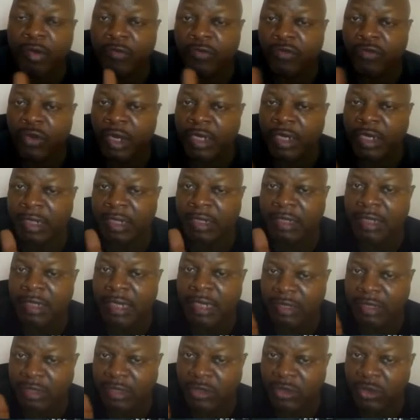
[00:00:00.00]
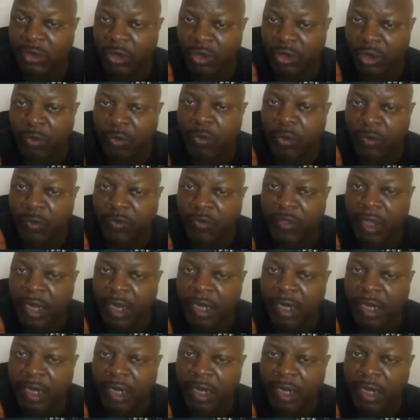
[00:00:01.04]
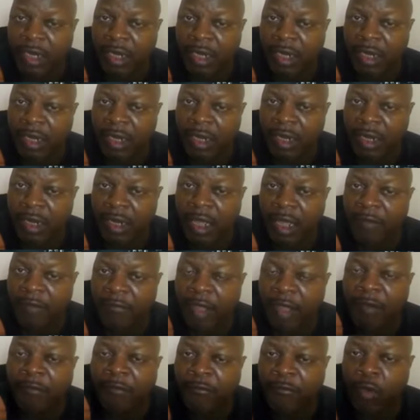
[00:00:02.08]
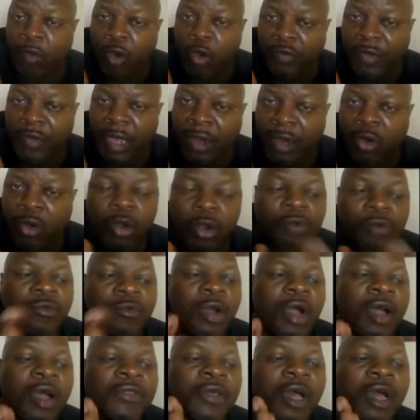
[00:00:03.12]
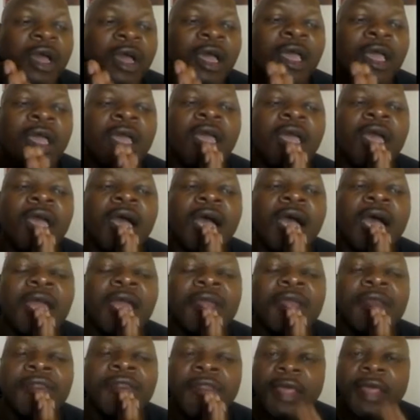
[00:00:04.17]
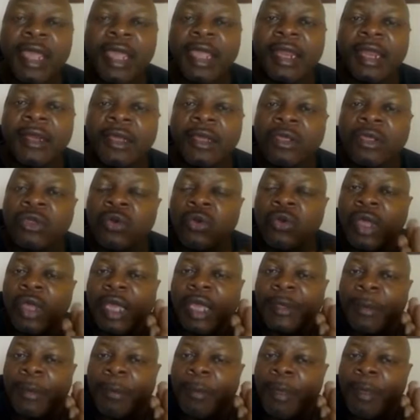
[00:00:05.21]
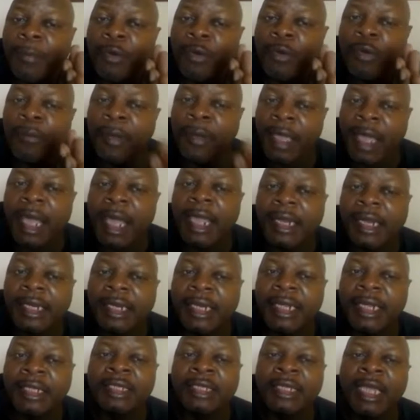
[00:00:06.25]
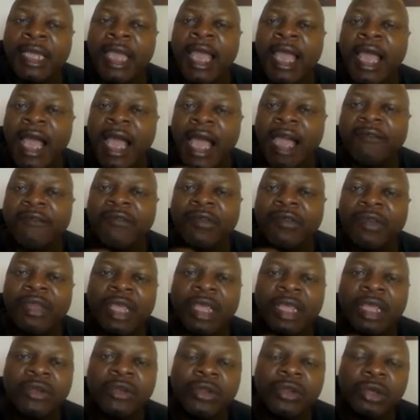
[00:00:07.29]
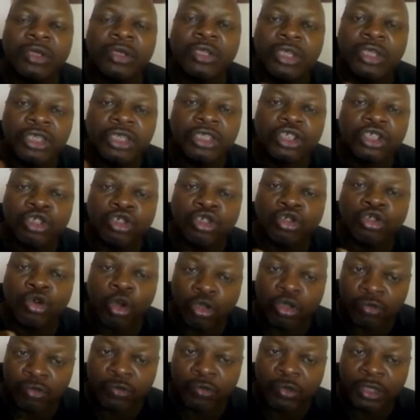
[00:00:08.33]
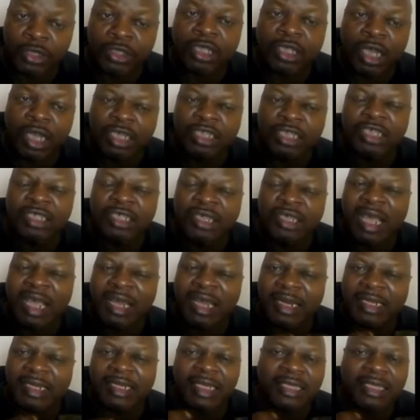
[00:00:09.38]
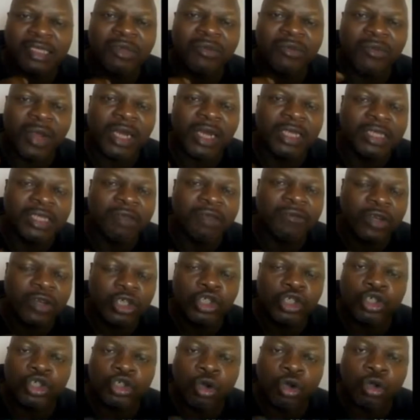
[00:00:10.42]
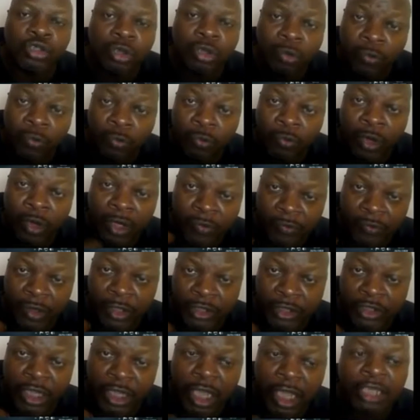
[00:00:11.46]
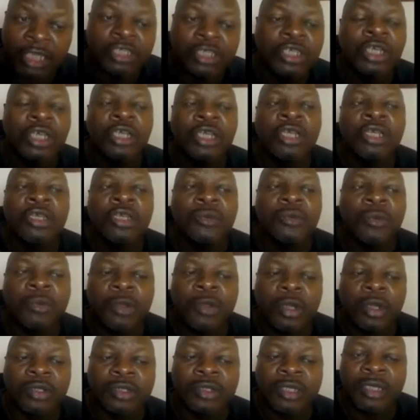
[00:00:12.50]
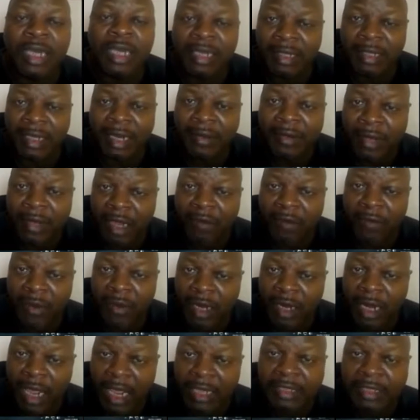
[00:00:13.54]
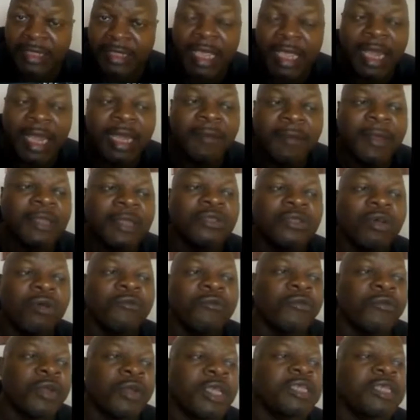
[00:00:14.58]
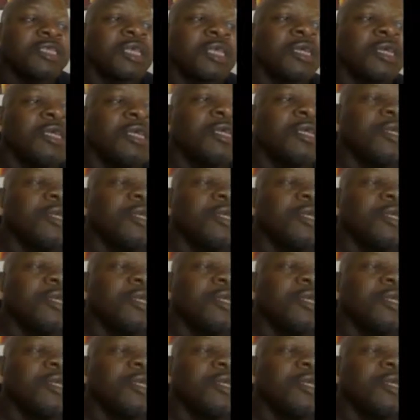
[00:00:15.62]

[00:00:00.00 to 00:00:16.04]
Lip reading: of trade that is going on within for that coin rather, and then you look at the people behind it. Having then done this short research, and it is a relatively short research, so because that therein lies the element of risk.